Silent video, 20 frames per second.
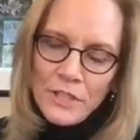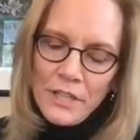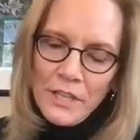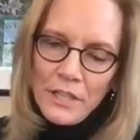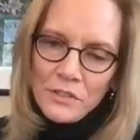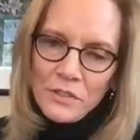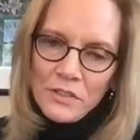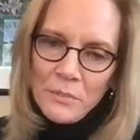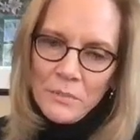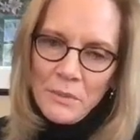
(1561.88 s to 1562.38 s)

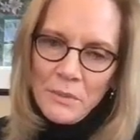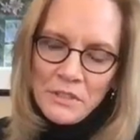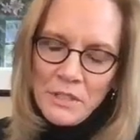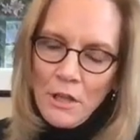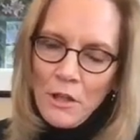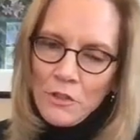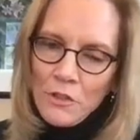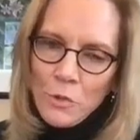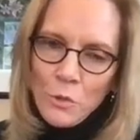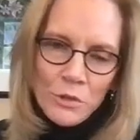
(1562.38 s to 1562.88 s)
cases in mental
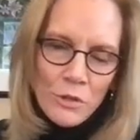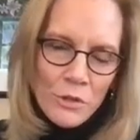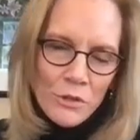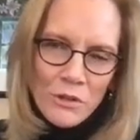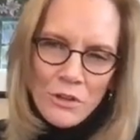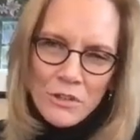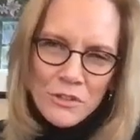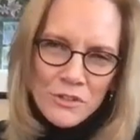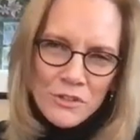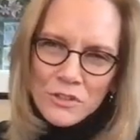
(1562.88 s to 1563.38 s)
health court
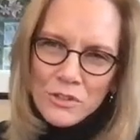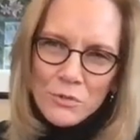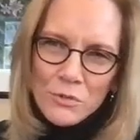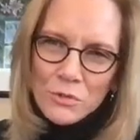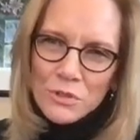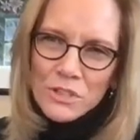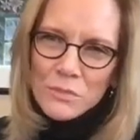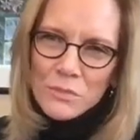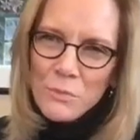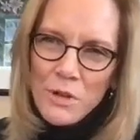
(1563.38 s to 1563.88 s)
are so
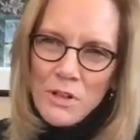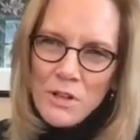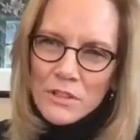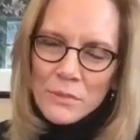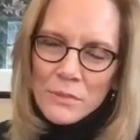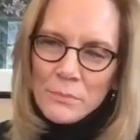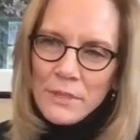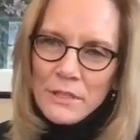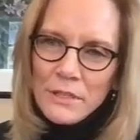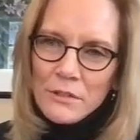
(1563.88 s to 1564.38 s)
small
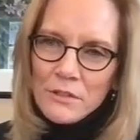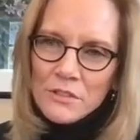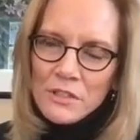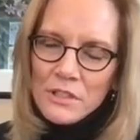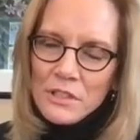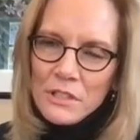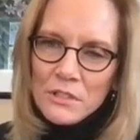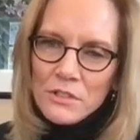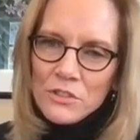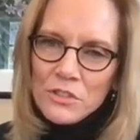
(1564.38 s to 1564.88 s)
compared to
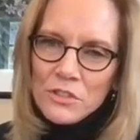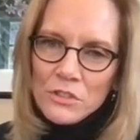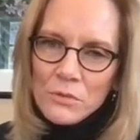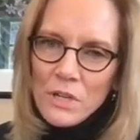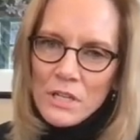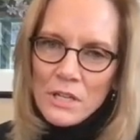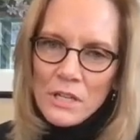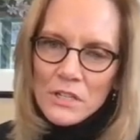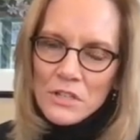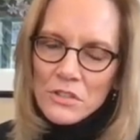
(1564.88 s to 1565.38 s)
the issue.
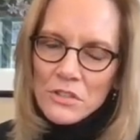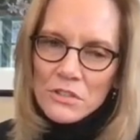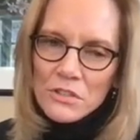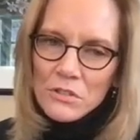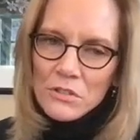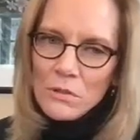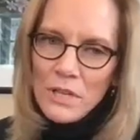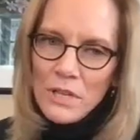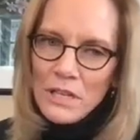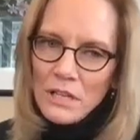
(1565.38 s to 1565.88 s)
I just
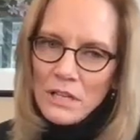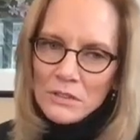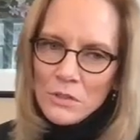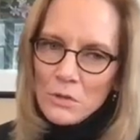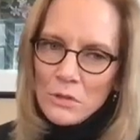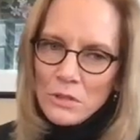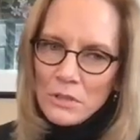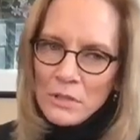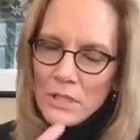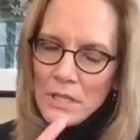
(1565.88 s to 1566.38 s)
know
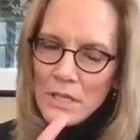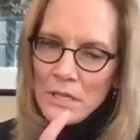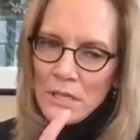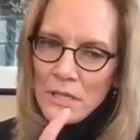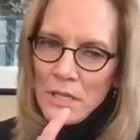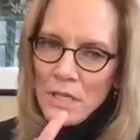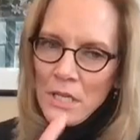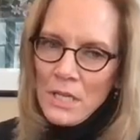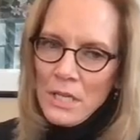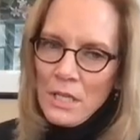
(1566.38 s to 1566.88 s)
anecdotally that,
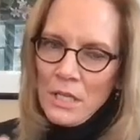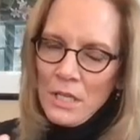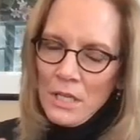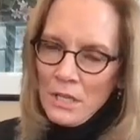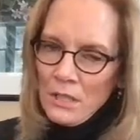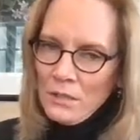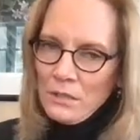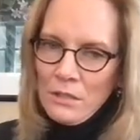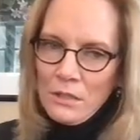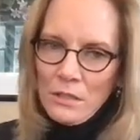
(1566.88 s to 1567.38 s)

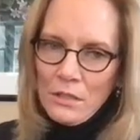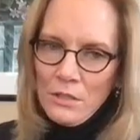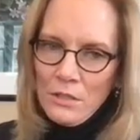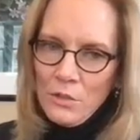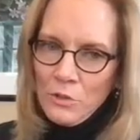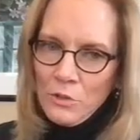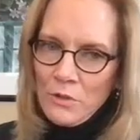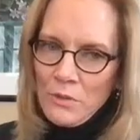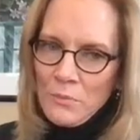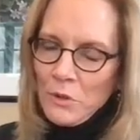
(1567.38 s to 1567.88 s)
the
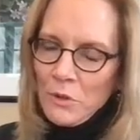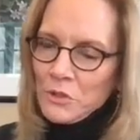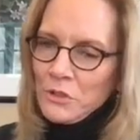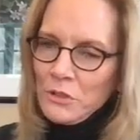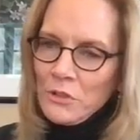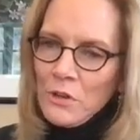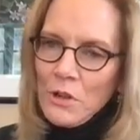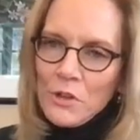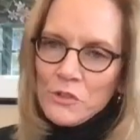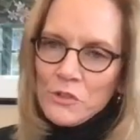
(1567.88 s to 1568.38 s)
Greenburger
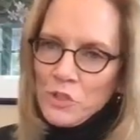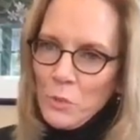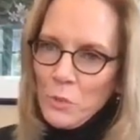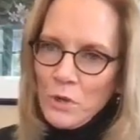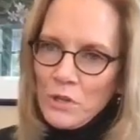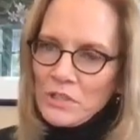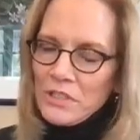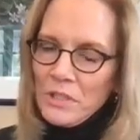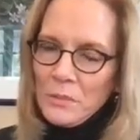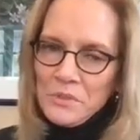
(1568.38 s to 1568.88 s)
Center also
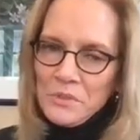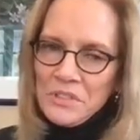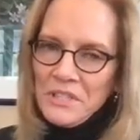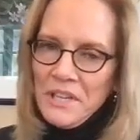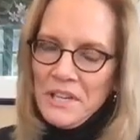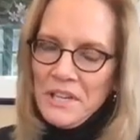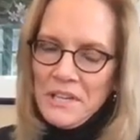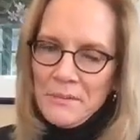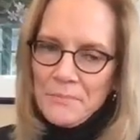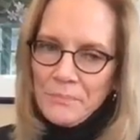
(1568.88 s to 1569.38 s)
works
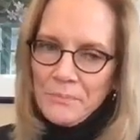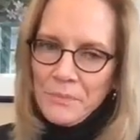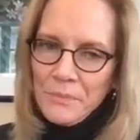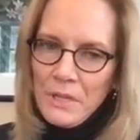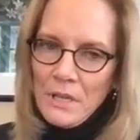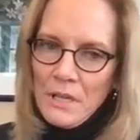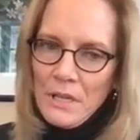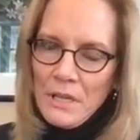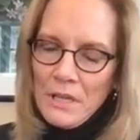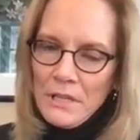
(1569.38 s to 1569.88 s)
upstate.
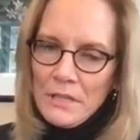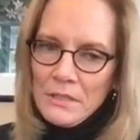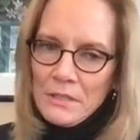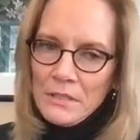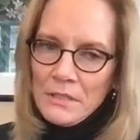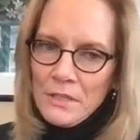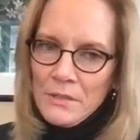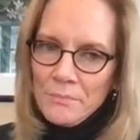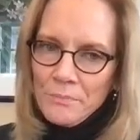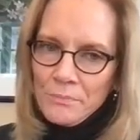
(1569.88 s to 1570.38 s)

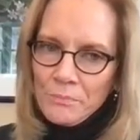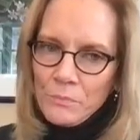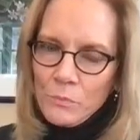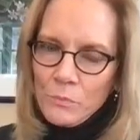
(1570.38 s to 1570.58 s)
And